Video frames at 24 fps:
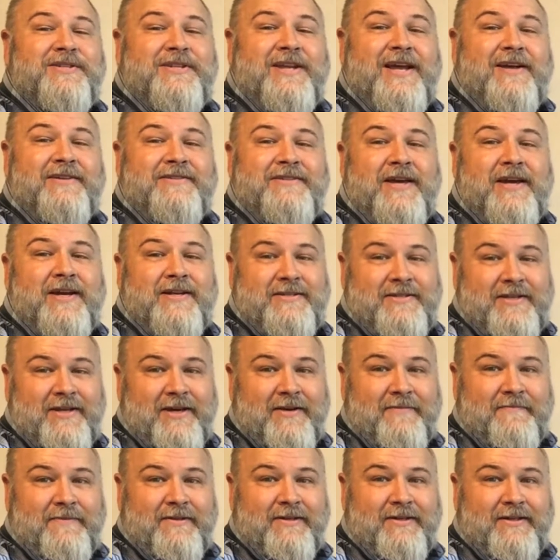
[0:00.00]
Now tech
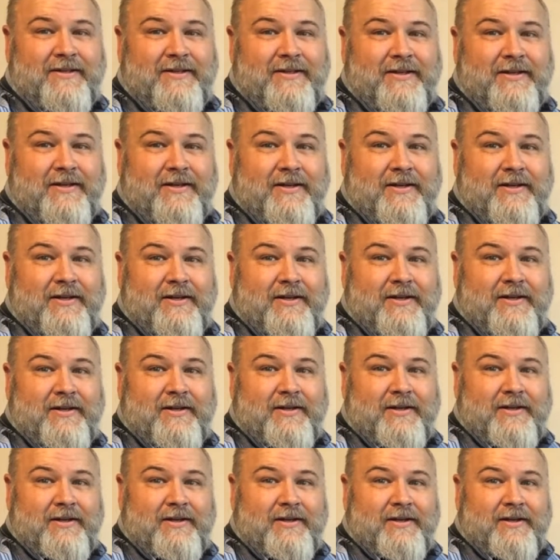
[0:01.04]
tip.
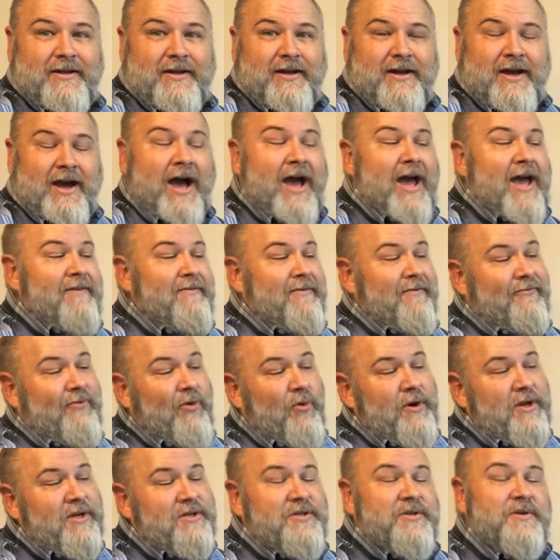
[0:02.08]
I have a
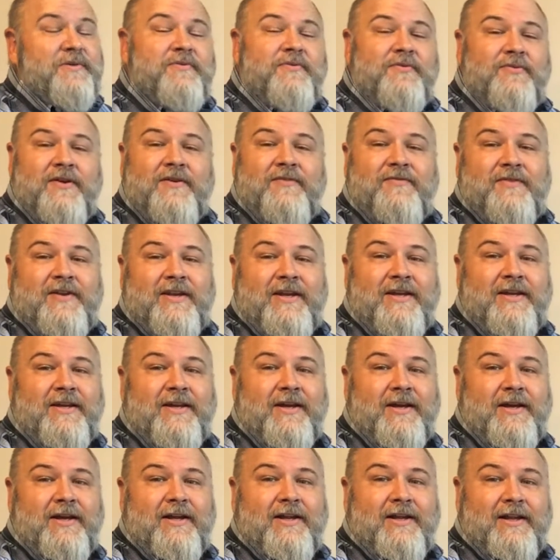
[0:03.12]
4250
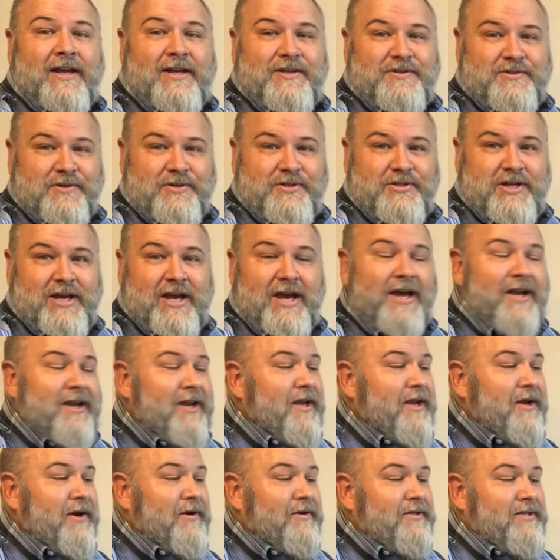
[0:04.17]
LaserJet
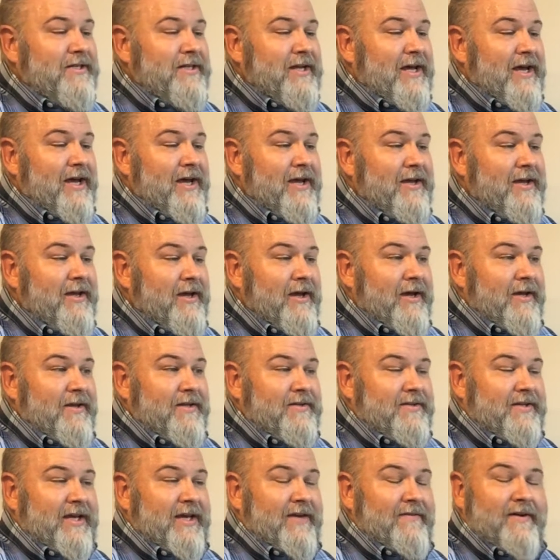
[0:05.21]
here today
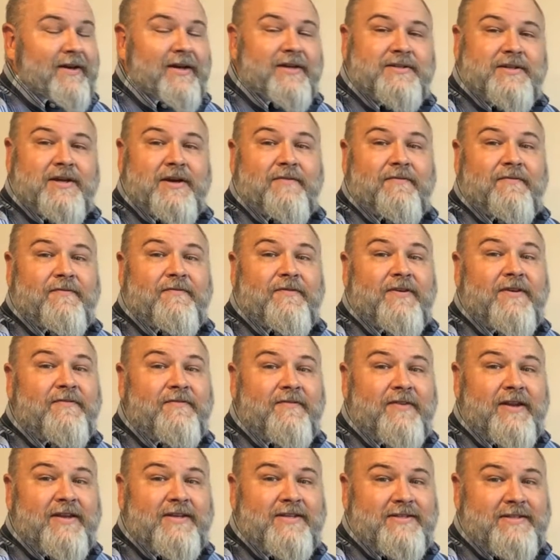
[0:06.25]
that's giving us a
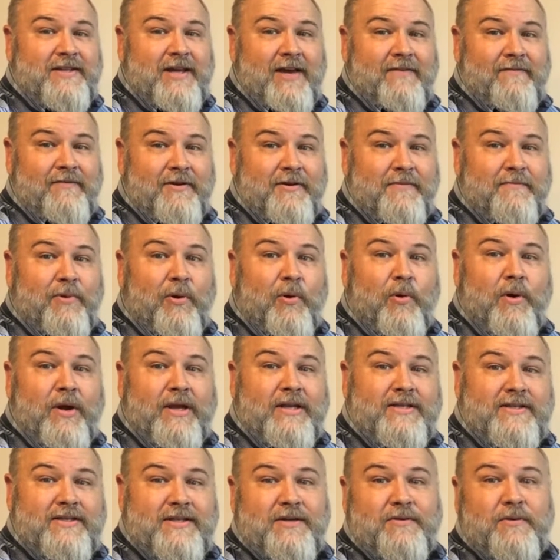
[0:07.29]

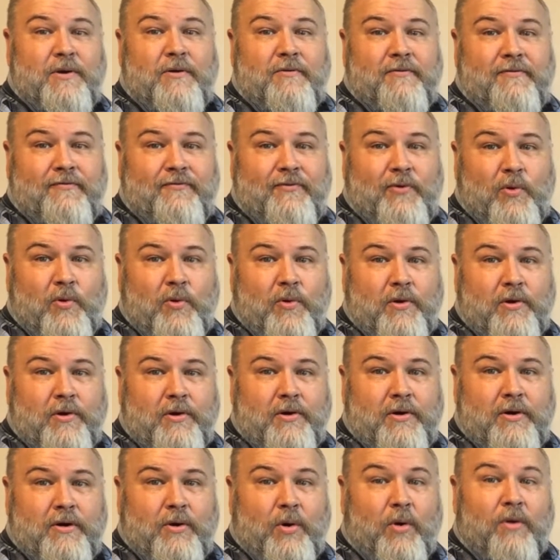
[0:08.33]
57.04
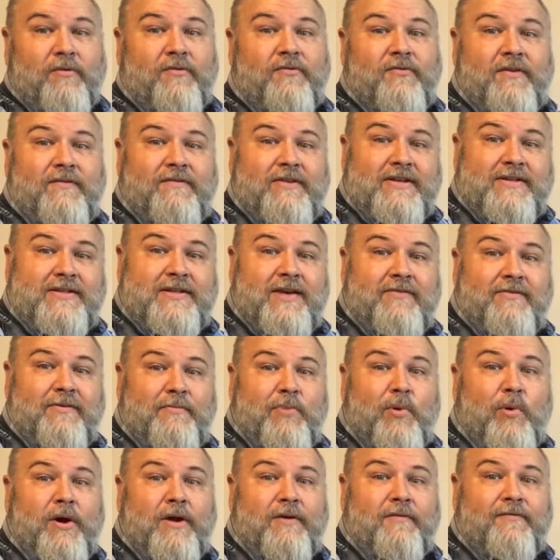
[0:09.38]
or
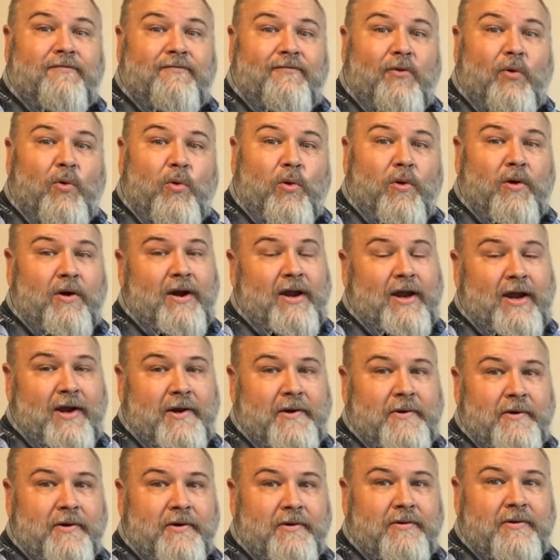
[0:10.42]
57.4
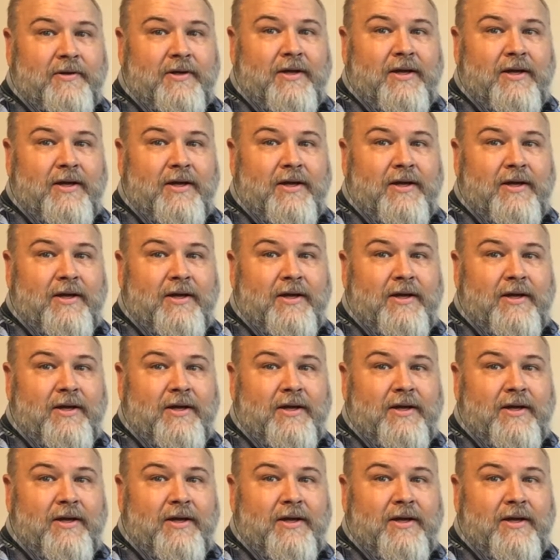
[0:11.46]
error.